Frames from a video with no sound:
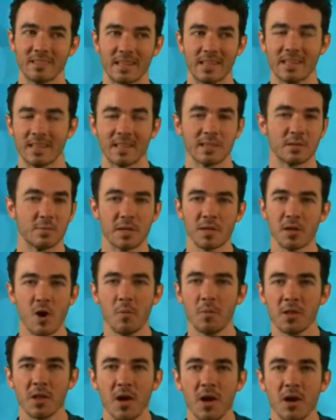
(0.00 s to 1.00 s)
he liked being
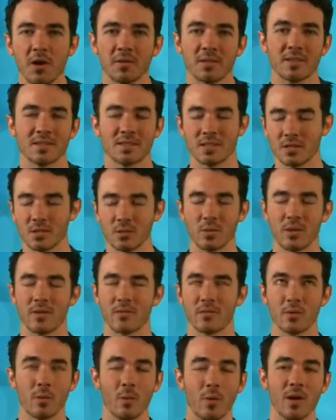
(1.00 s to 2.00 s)
home alone because he could do whatever
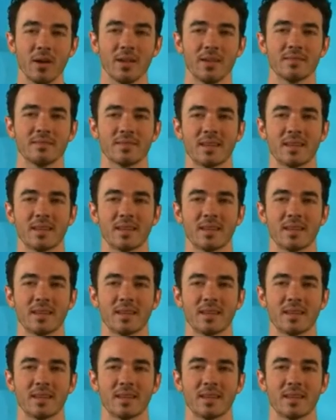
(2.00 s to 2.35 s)
he wanted,